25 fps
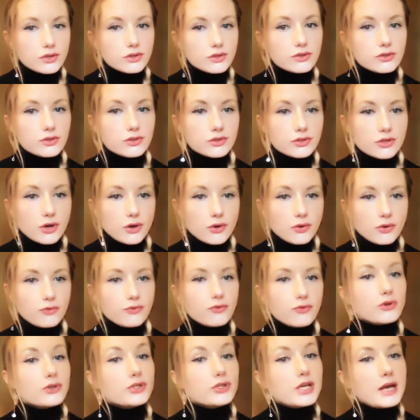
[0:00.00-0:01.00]
So
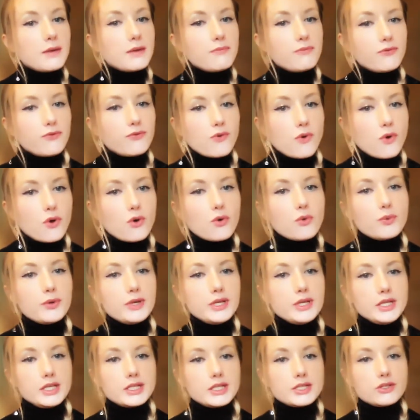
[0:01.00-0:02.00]
for type 4, we
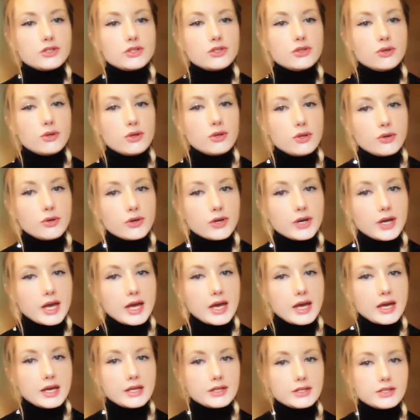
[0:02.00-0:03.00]
need to look
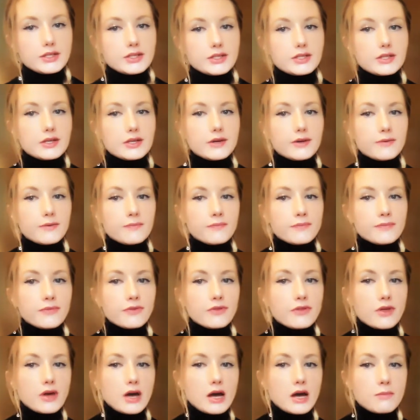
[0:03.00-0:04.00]
at
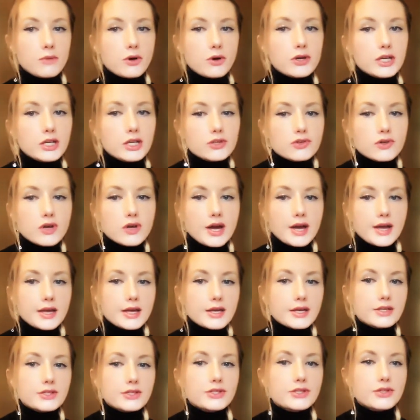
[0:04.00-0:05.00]
the harmonic
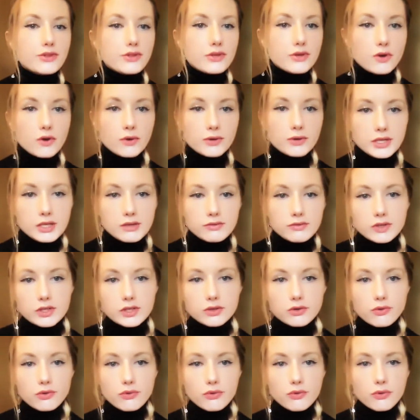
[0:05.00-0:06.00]
triad, the
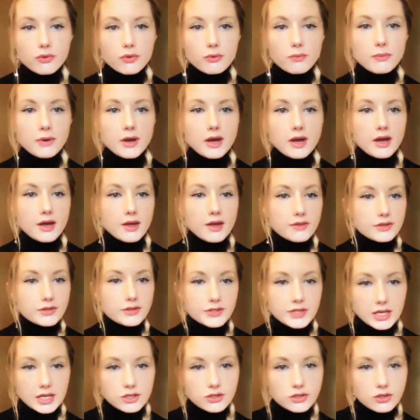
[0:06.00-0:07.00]
Hornevian group, the
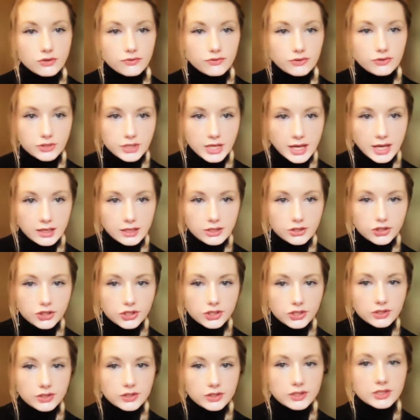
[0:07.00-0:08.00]
center of
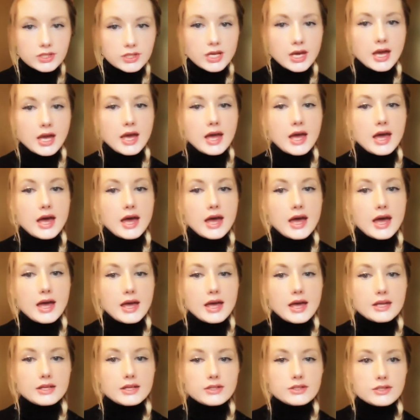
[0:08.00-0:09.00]
intelligence,
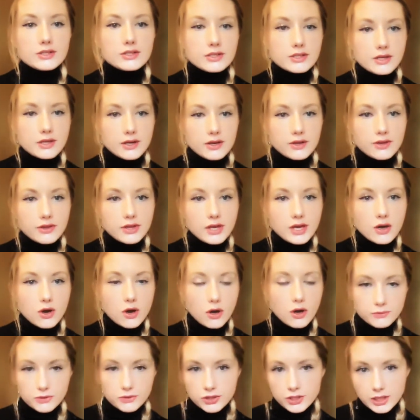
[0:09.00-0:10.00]
and the
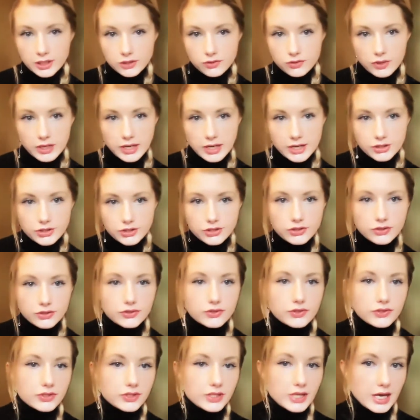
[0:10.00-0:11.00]
object relational
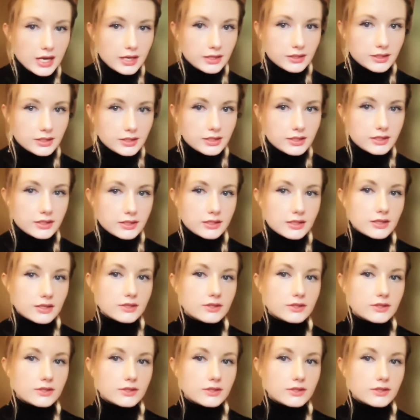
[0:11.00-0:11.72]
stance.